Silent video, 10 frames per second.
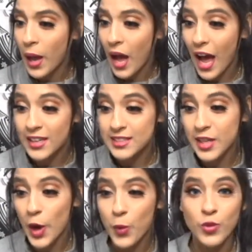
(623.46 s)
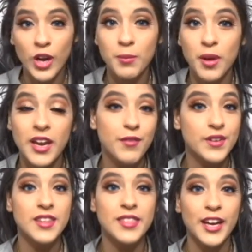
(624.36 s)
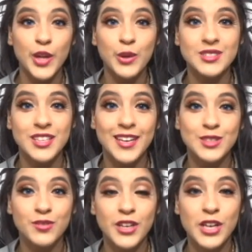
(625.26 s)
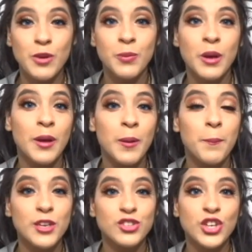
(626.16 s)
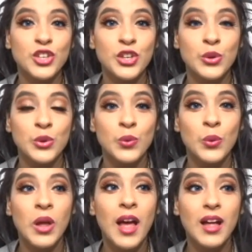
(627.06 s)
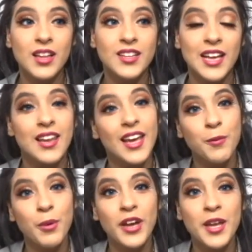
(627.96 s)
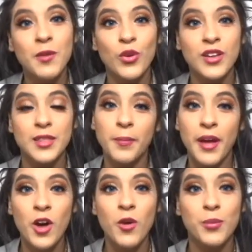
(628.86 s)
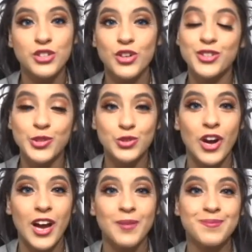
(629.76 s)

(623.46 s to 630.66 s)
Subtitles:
Honestly, I would recommend everything that I used today's video, but be sure you click that like button, ring the bell, and be sure to subscribe.